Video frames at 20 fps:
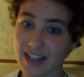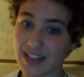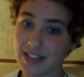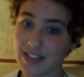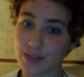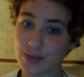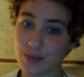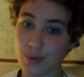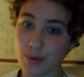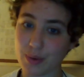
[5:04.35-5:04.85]
in
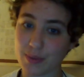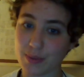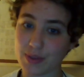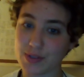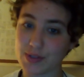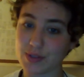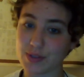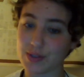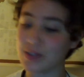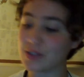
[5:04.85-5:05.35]
London, the Warner
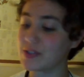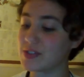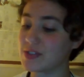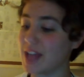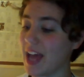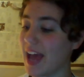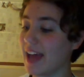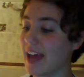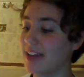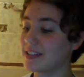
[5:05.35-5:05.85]
Brothers studios,
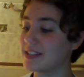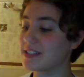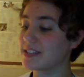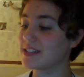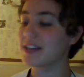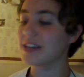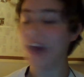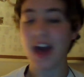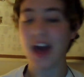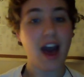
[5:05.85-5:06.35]

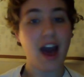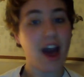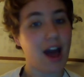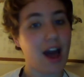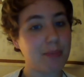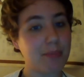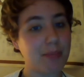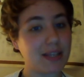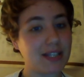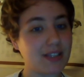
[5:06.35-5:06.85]
and
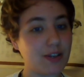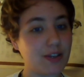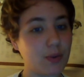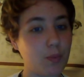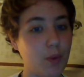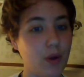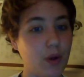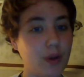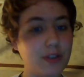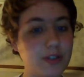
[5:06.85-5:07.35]
I picked out a
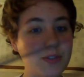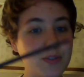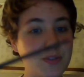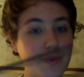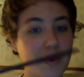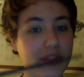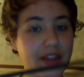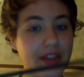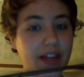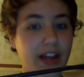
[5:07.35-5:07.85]
wand,
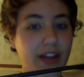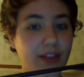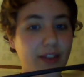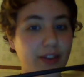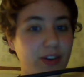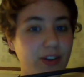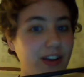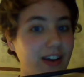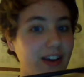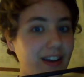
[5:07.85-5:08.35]
one that I
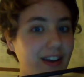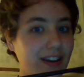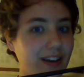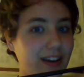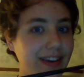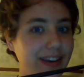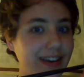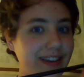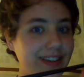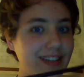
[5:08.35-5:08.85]
thought I
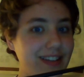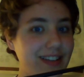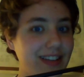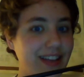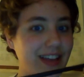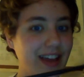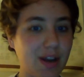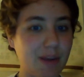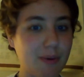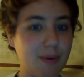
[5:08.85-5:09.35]
liked. And
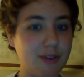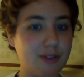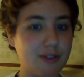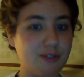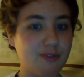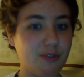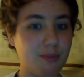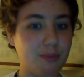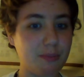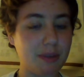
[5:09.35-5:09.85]
for anyone
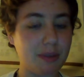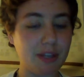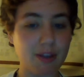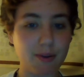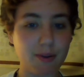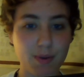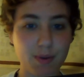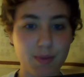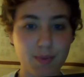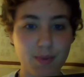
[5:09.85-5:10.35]
who's
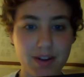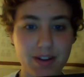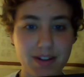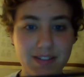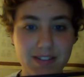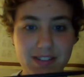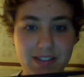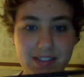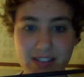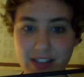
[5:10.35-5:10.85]
familiar with
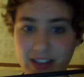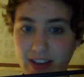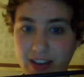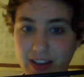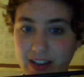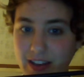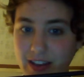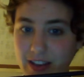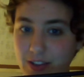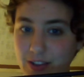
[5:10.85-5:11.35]
wands,
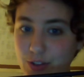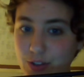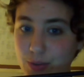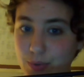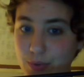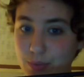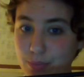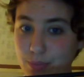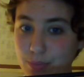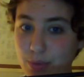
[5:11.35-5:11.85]

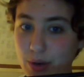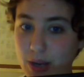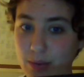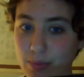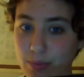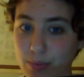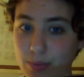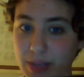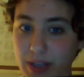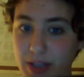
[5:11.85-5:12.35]
you
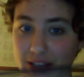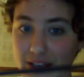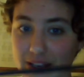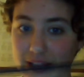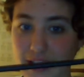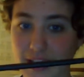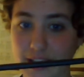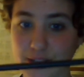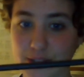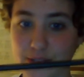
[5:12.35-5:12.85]
probably
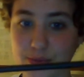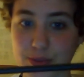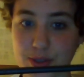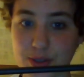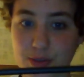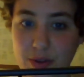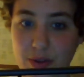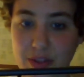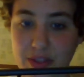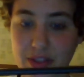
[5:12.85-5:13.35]
can guess
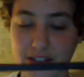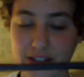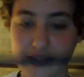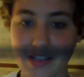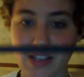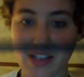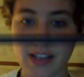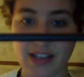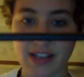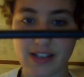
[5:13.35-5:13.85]
which one
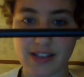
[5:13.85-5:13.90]
this